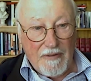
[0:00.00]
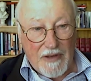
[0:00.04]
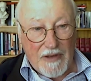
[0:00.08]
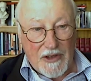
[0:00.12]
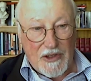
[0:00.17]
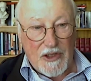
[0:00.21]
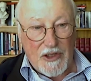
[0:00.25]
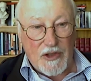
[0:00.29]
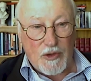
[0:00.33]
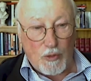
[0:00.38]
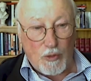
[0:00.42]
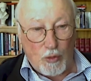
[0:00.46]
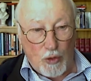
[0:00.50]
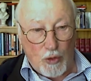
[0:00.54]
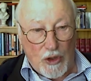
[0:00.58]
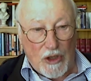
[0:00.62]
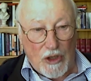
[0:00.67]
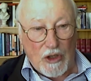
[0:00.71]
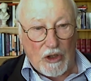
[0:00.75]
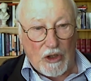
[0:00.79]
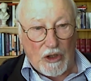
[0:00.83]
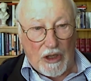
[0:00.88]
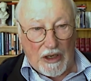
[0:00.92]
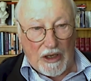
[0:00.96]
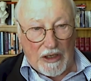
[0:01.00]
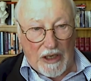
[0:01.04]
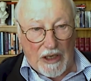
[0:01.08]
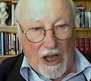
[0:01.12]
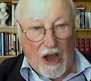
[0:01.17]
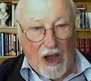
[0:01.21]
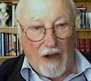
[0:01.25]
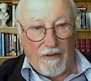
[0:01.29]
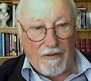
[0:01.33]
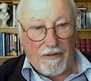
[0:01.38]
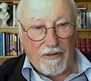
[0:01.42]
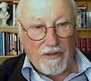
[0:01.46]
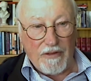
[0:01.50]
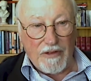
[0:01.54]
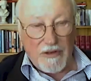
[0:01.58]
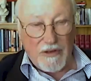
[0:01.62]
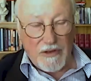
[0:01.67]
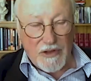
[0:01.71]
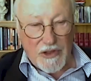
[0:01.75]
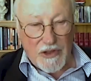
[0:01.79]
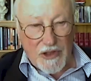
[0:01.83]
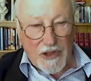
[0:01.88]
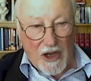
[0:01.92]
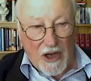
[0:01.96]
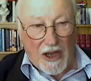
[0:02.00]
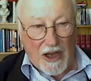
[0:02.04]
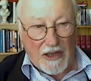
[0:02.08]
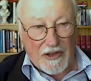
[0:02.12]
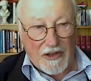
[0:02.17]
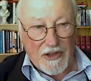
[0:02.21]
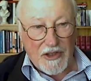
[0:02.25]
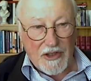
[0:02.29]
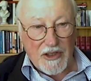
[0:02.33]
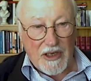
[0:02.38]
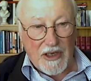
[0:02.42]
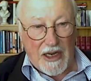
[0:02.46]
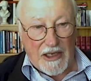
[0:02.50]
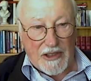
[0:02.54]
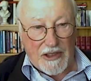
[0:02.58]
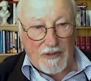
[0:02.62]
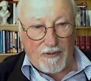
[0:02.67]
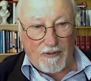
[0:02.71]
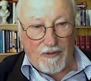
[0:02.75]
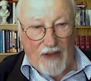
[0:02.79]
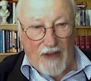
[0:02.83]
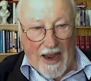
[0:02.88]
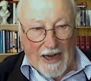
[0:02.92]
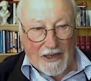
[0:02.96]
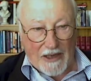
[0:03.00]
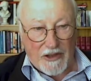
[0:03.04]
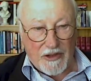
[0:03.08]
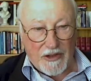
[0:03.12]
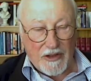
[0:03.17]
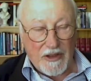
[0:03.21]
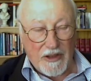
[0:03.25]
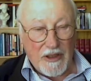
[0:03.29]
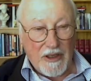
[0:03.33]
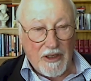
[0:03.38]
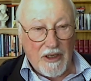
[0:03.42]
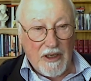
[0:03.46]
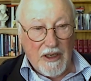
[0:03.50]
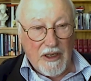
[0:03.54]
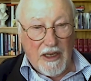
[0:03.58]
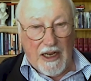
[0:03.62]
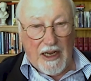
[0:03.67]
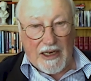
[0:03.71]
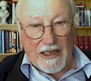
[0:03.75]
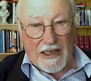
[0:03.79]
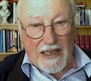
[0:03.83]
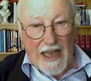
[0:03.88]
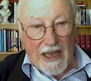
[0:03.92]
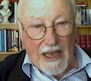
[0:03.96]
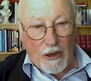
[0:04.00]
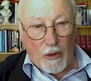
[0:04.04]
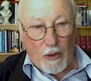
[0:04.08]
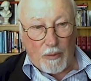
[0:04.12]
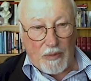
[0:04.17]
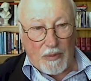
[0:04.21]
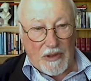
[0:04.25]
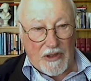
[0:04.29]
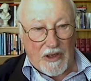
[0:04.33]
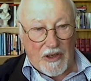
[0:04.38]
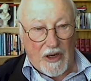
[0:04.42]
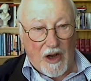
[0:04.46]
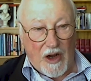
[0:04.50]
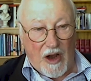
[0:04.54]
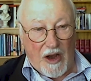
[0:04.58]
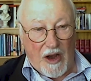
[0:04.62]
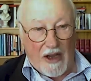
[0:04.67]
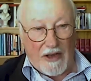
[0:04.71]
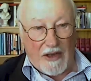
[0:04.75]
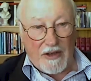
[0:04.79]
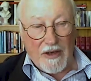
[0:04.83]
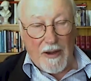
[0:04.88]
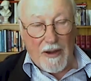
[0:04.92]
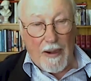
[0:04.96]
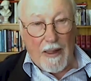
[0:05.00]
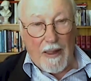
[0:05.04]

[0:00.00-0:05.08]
This is real life science. It's fact. It cannot be denied.